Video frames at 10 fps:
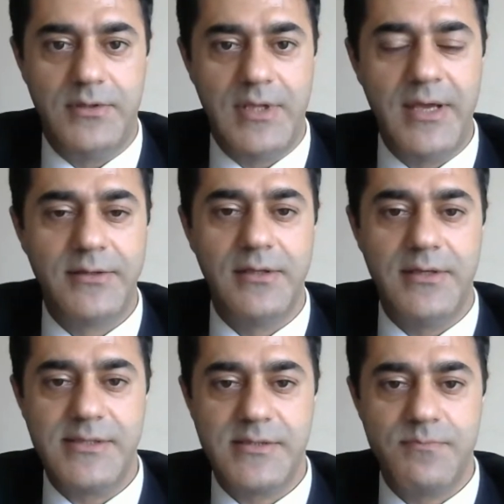title
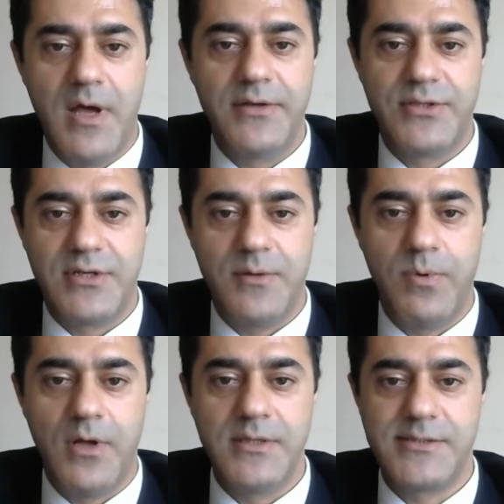is Monetary
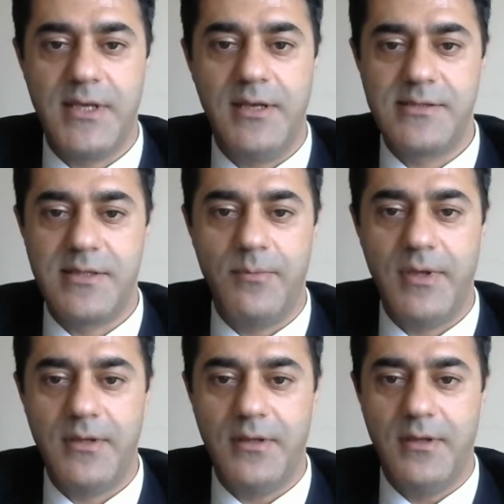Policy in
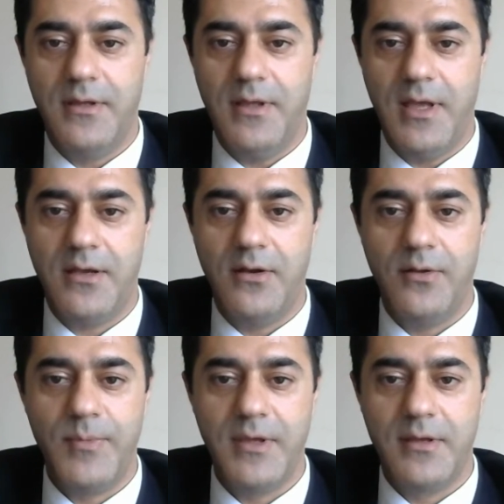Islamic
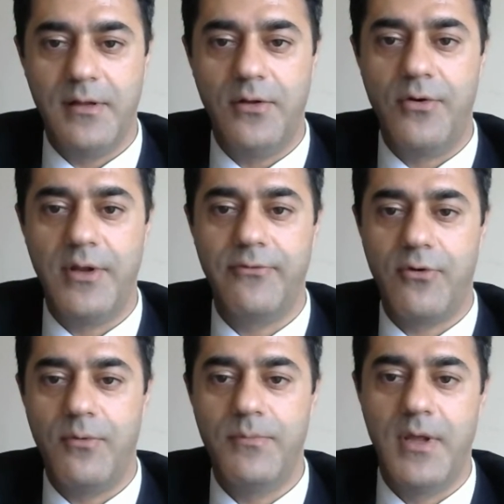Economic, Learning
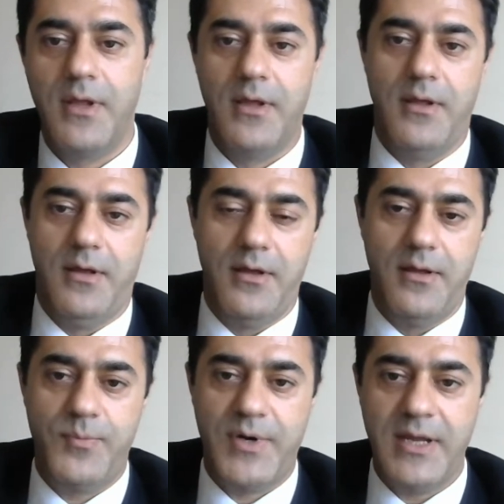from
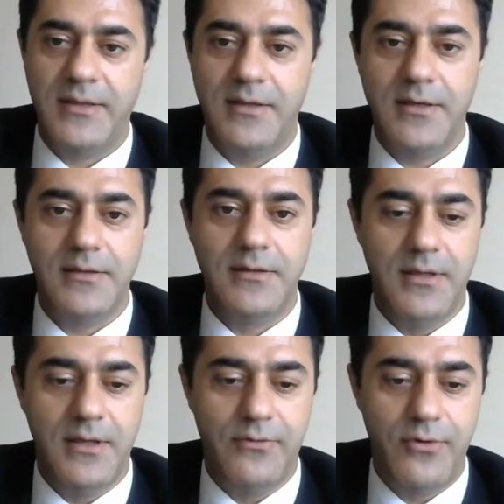Practical
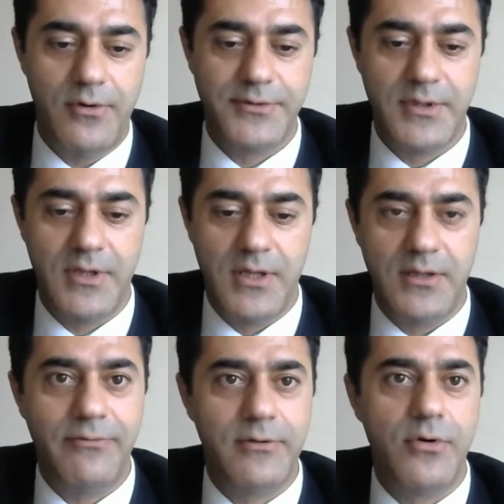World.
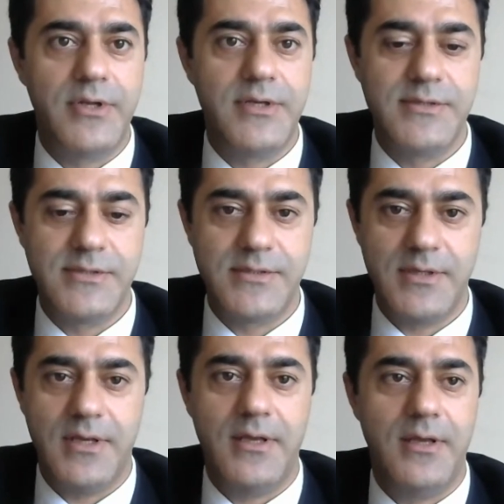The floor is
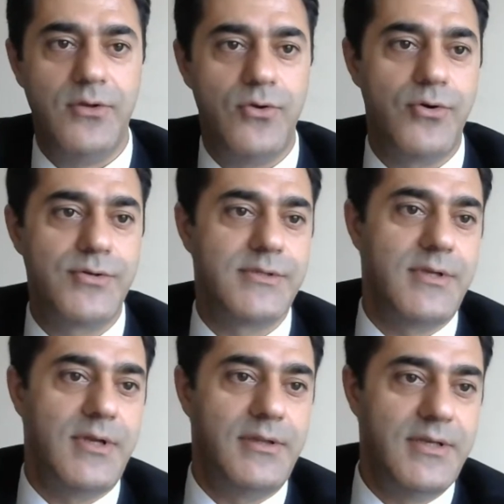
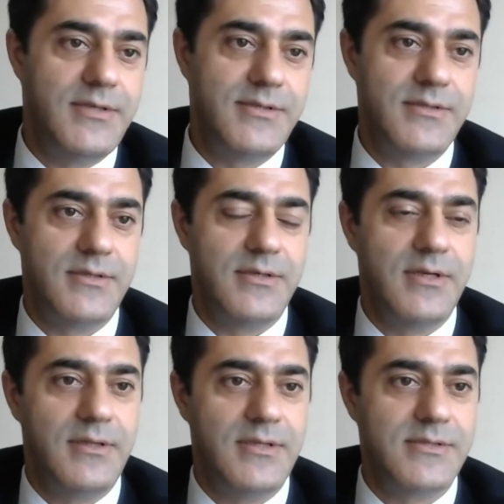yours, dear
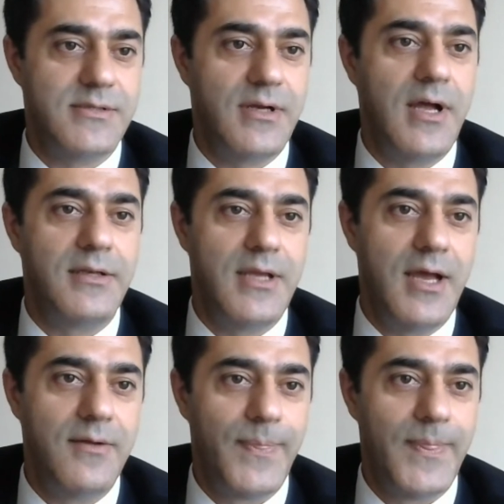Rania.